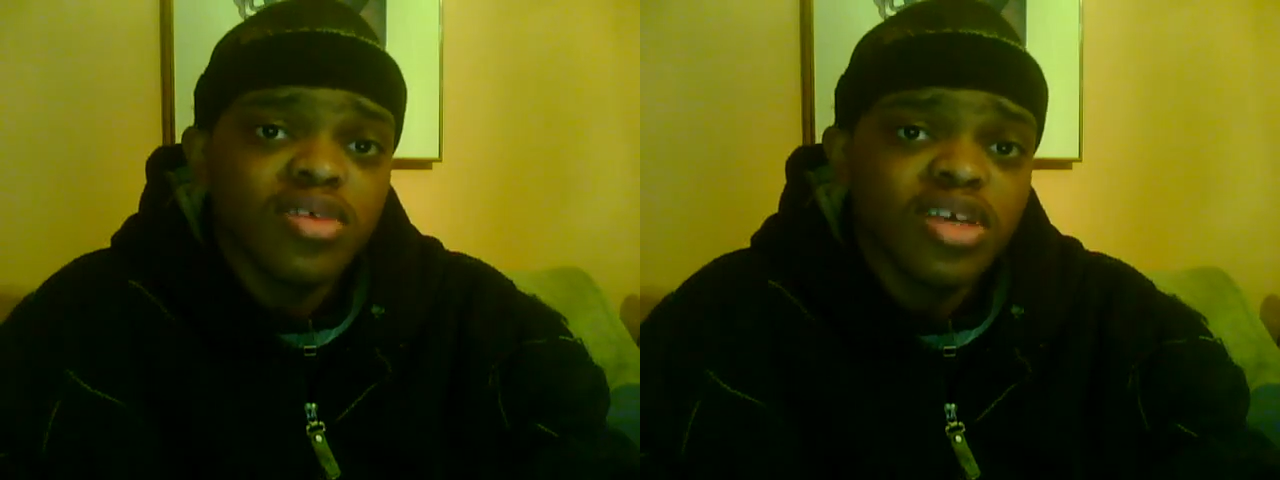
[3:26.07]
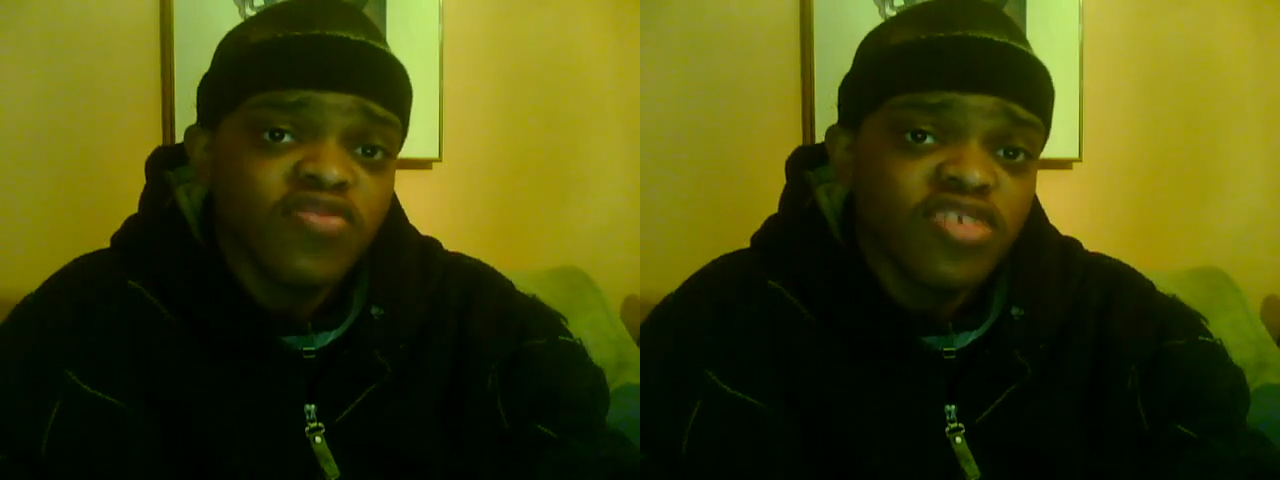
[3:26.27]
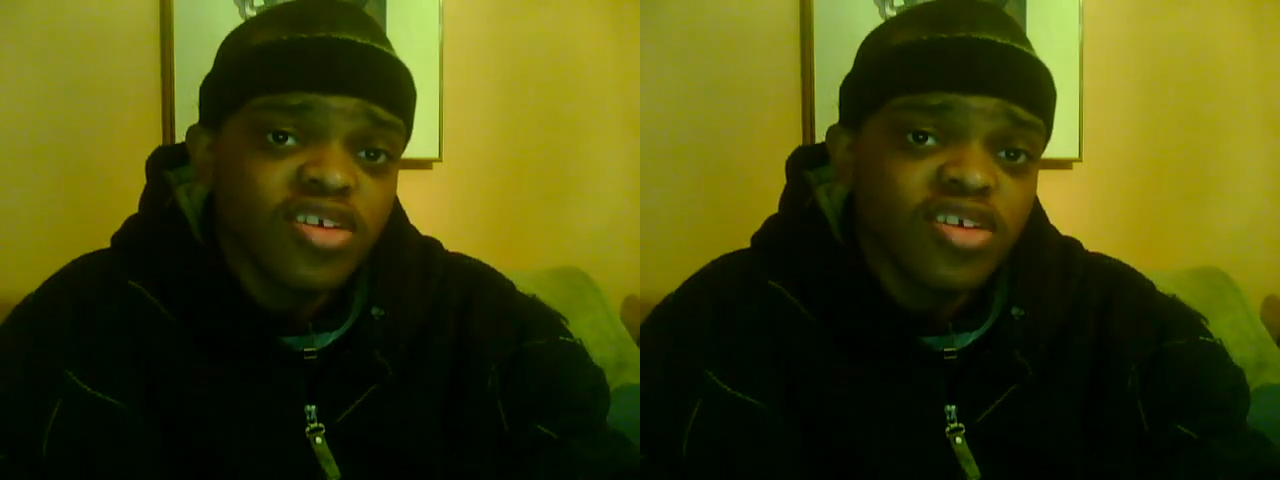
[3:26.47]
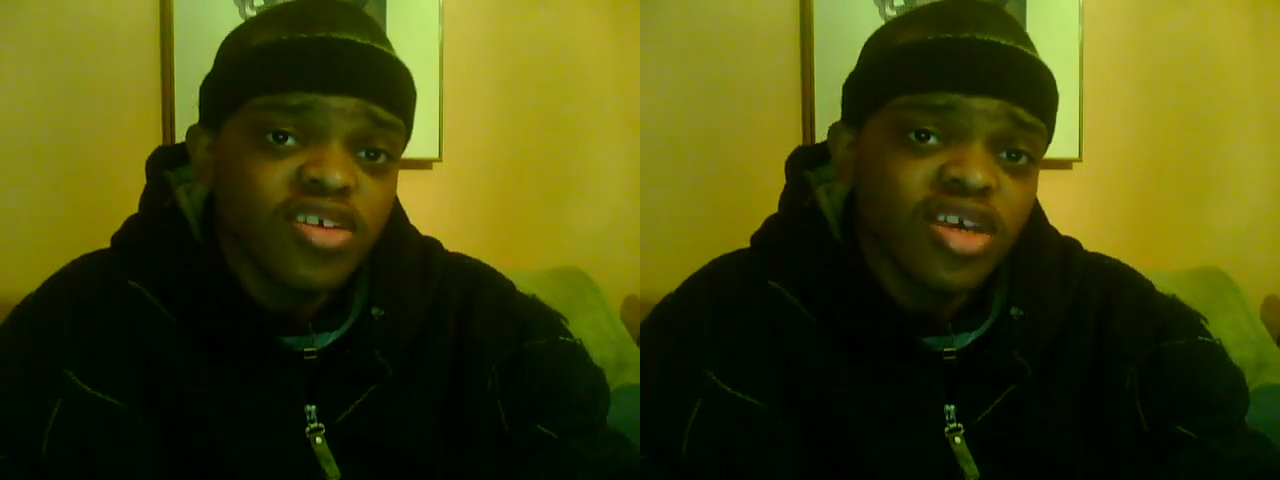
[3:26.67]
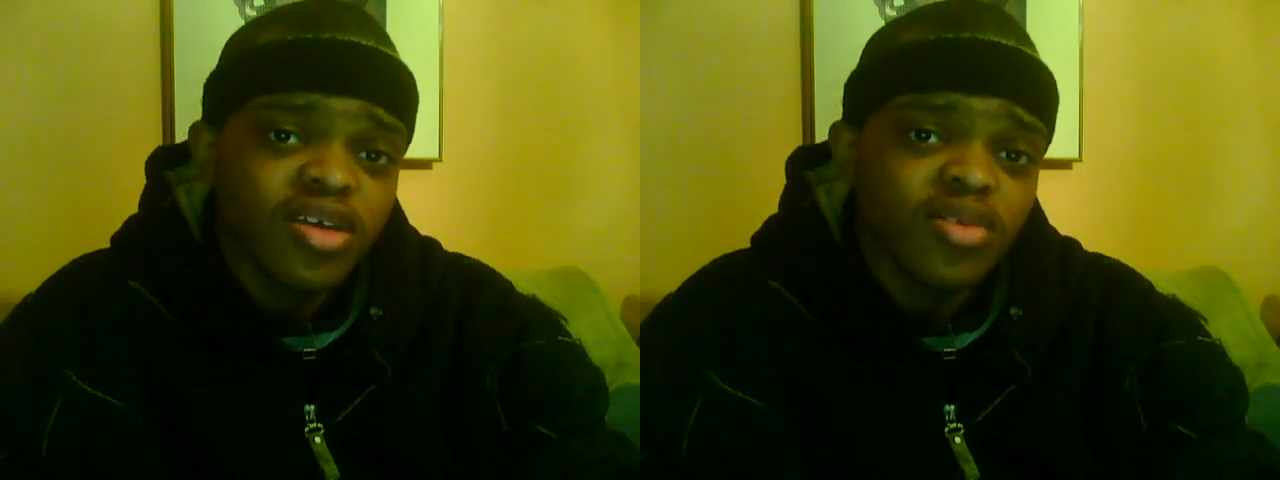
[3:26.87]
evening,
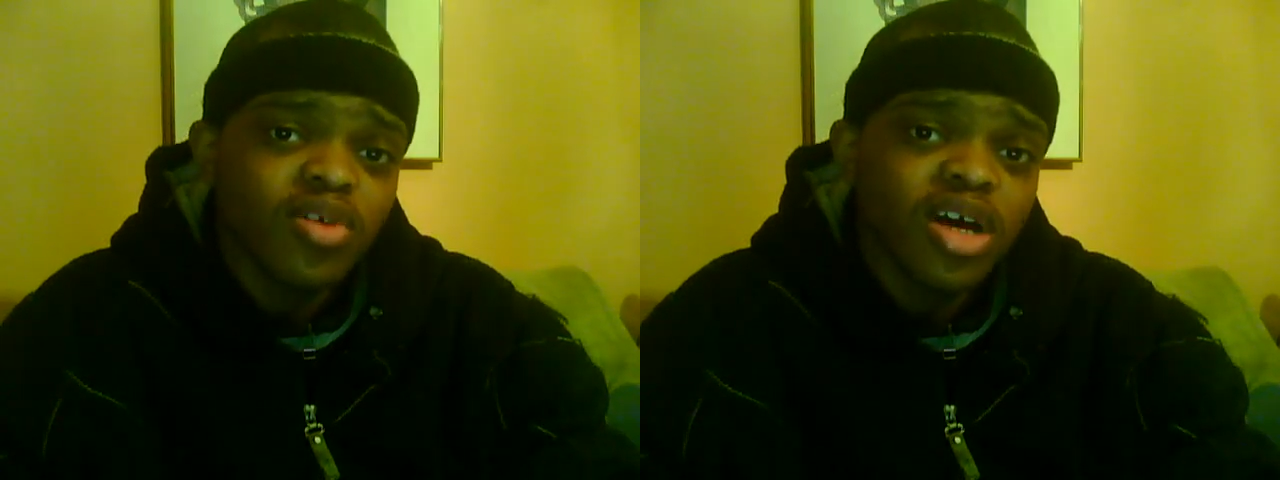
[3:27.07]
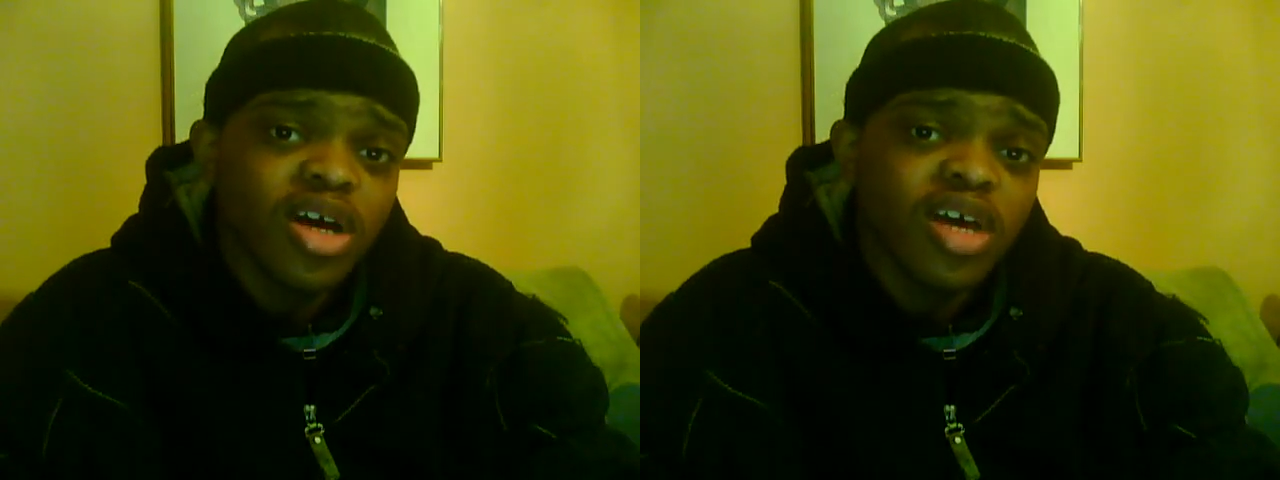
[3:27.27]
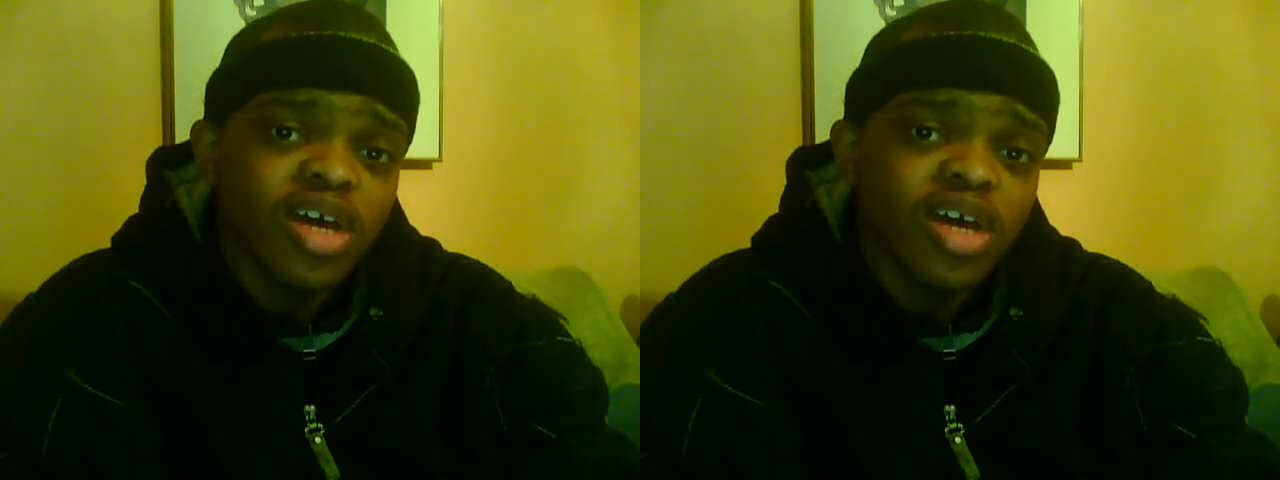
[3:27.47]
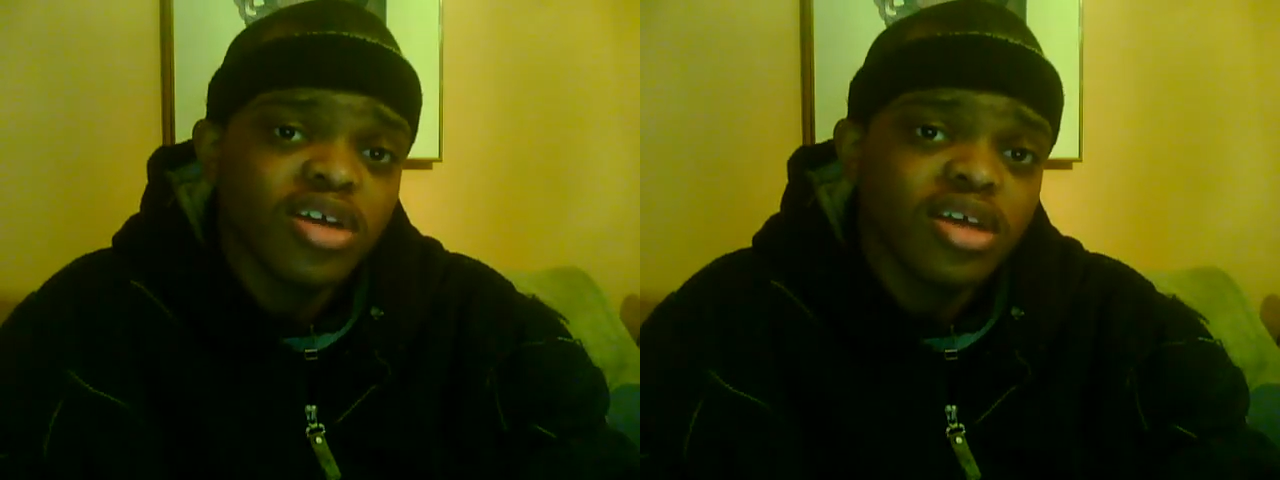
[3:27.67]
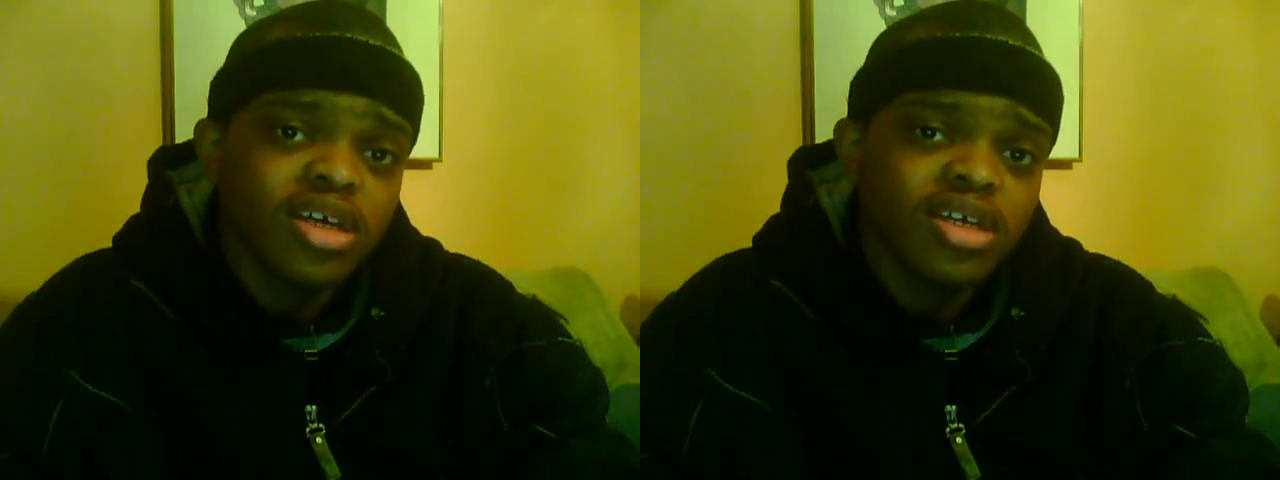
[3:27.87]
and you all have great
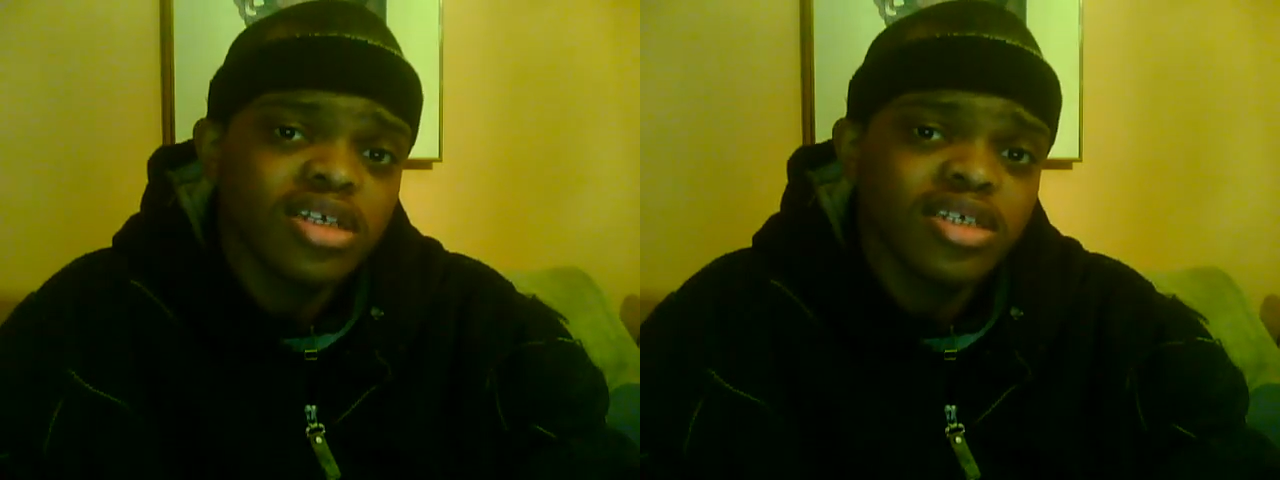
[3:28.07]
days.